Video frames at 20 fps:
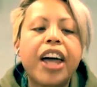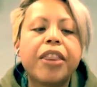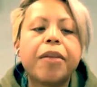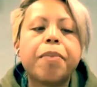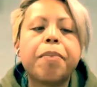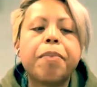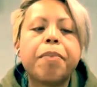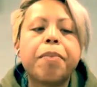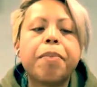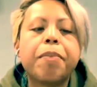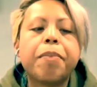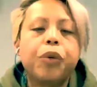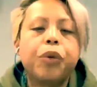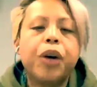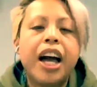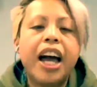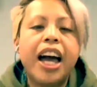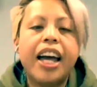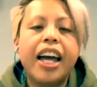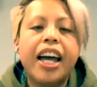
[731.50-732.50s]
people,
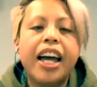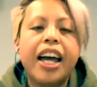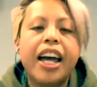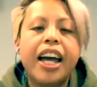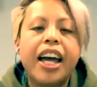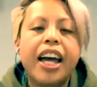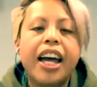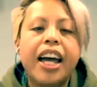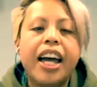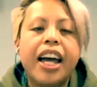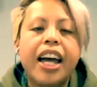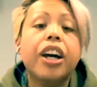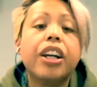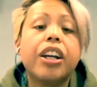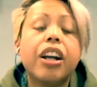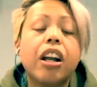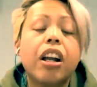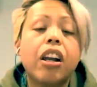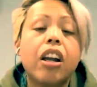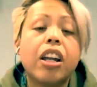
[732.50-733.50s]
had heard
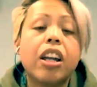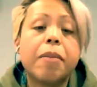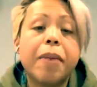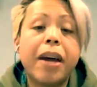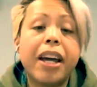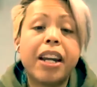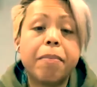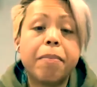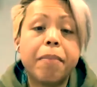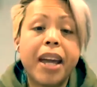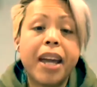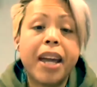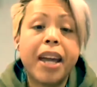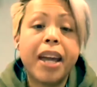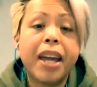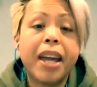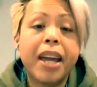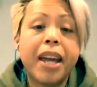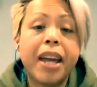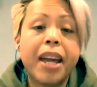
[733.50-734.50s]
a lot about Amanda
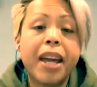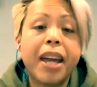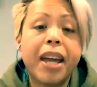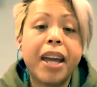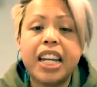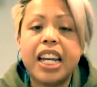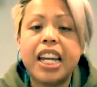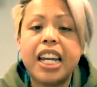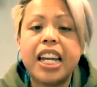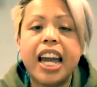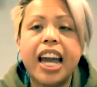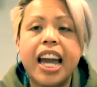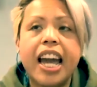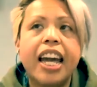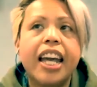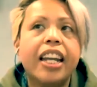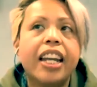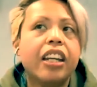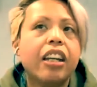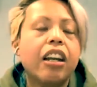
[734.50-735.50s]
previously,
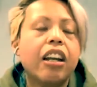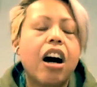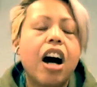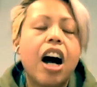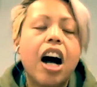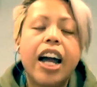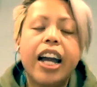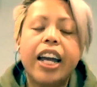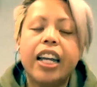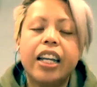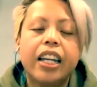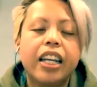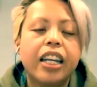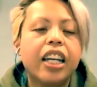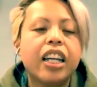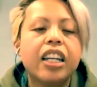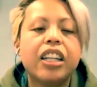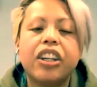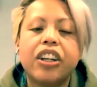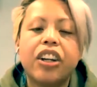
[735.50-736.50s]
and I,
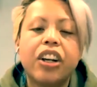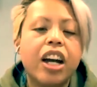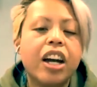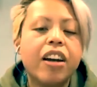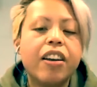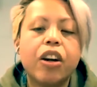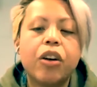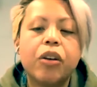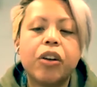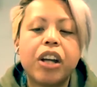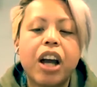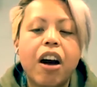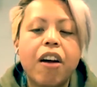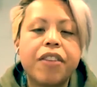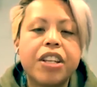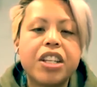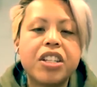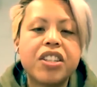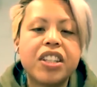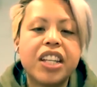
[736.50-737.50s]
you know, had
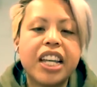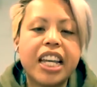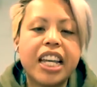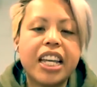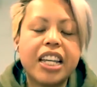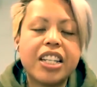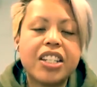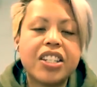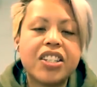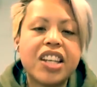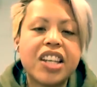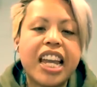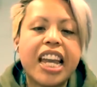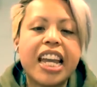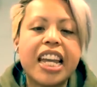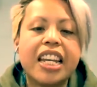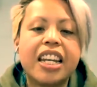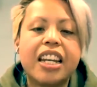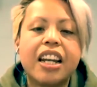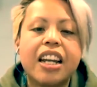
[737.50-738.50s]
obviously
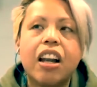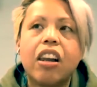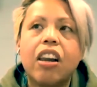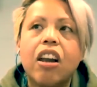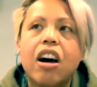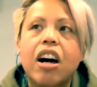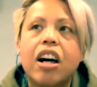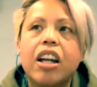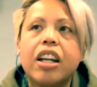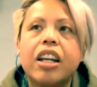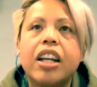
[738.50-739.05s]
seen a lot